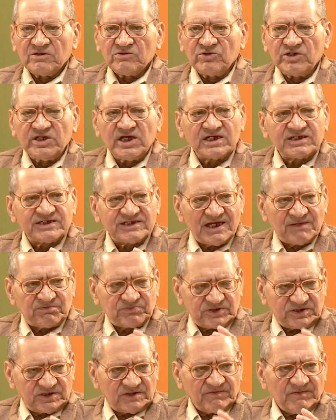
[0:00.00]
We
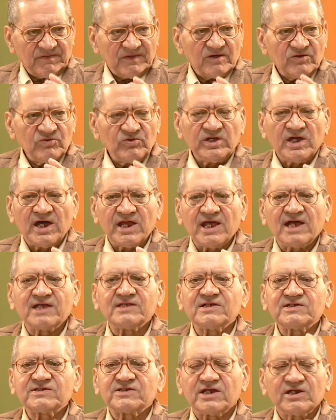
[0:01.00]
accept. We are,
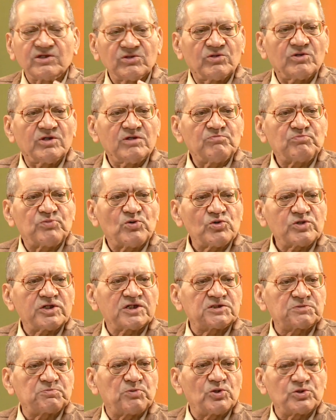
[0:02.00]
as I said,
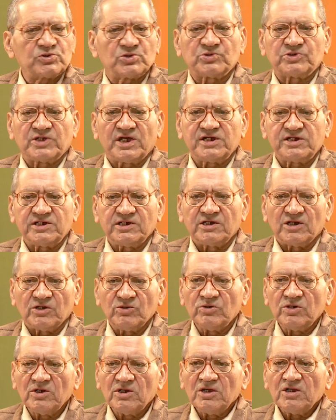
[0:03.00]
import-export society
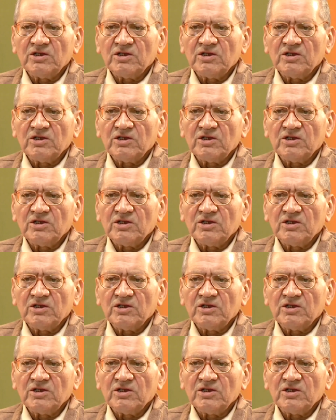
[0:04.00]
now.